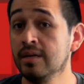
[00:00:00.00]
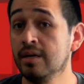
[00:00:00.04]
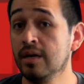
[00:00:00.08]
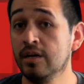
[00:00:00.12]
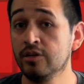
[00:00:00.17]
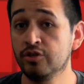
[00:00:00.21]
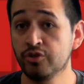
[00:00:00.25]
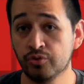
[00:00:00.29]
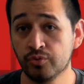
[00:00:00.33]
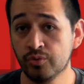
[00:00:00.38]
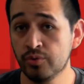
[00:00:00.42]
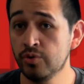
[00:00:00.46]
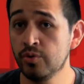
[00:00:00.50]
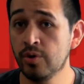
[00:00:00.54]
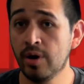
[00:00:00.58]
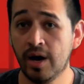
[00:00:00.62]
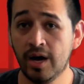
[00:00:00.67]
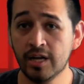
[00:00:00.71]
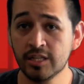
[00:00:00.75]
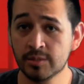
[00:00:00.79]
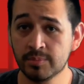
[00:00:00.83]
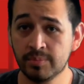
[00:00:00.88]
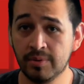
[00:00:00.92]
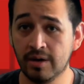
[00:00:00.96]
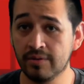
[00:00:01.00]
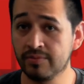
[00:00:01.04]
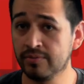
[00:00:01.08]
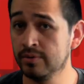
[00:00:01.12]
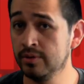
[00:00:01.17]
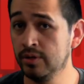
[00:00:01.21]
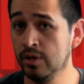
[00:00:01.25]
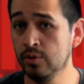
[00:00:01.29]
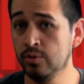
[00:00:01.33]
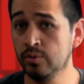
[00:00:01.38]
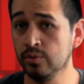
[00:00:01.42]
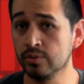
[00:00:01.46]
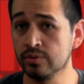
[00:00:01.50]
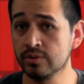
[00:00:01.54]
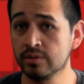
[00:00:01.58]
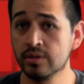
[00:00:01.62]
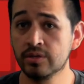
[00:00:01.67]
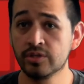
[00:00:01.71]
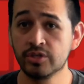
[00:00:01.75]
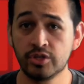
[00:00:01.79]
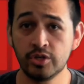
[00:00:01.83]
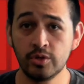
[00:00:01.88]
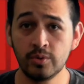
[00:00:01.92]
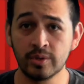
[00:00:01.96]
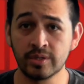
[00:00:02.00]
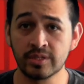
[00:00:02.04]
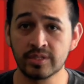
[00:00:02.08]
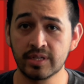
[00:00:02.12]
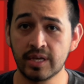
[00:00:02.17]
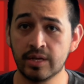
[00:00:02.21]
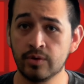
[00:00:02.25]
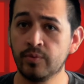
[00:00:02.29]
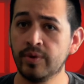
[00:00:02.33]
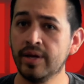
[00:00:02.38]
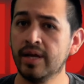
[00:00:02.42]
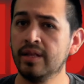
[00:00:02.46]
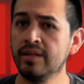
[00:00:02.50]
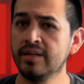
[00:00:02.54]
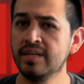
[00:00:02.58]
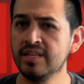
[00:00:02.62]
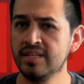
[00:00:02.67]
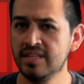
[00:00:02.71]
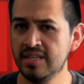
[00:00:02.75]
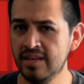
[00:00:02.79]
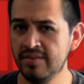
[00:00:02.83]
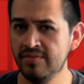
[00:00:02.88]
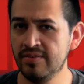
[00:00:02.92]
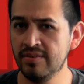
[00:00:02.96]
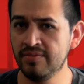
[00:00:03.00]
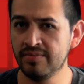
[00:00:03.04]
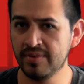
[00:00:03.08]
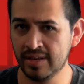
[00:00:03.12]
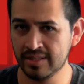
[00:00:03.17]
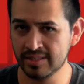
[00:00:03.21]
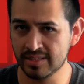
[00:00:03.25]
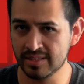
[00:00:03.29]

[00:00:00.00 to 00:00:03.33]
it a true hotspot for locals, students, and reality TV fans